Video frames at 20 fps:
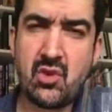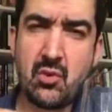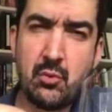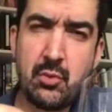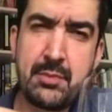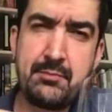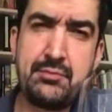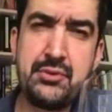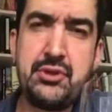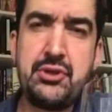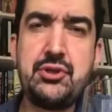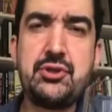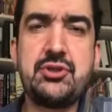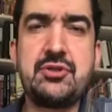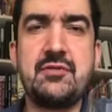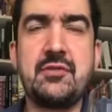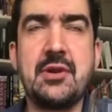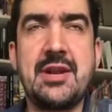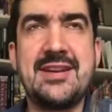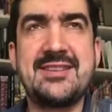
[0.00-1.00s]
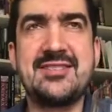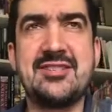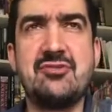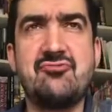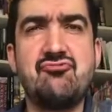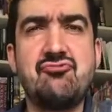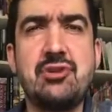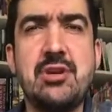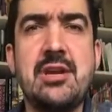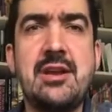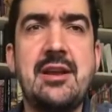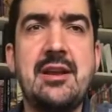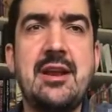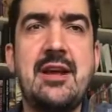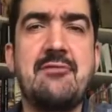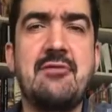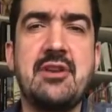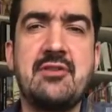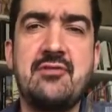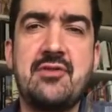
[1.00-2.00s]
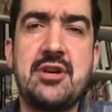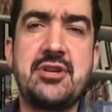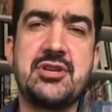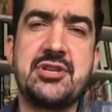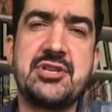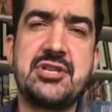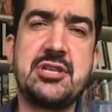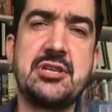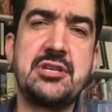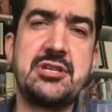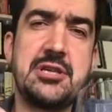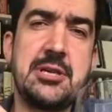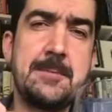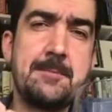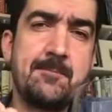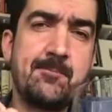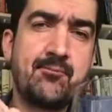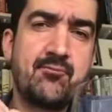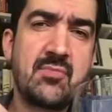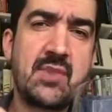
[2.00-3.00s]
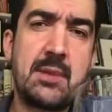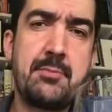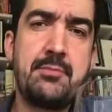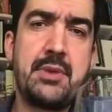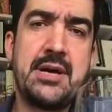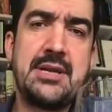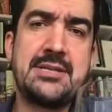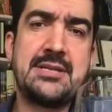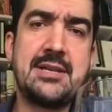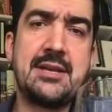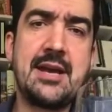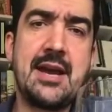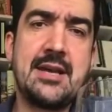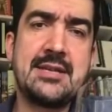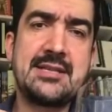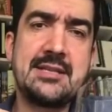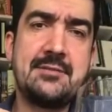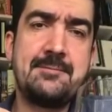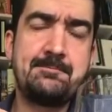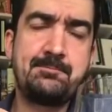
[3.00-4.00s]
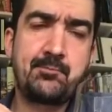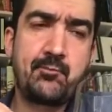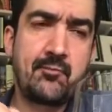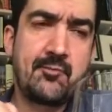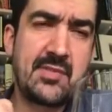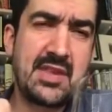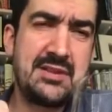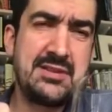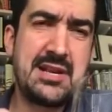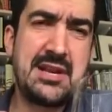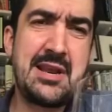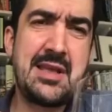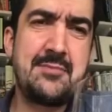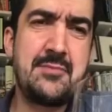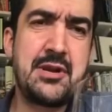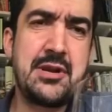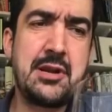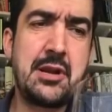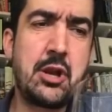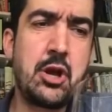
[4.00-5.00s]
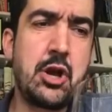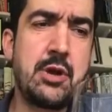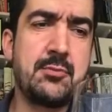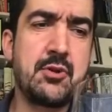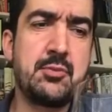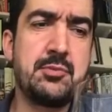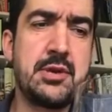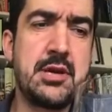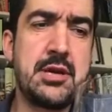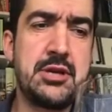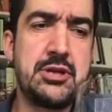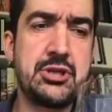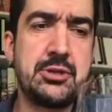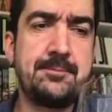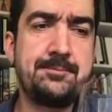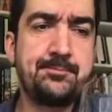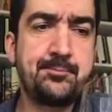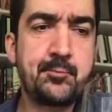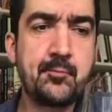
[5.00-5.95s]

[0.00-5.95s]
but beautiful acid, really lovely fresh acidity, biting acid, the lemon and lime combination,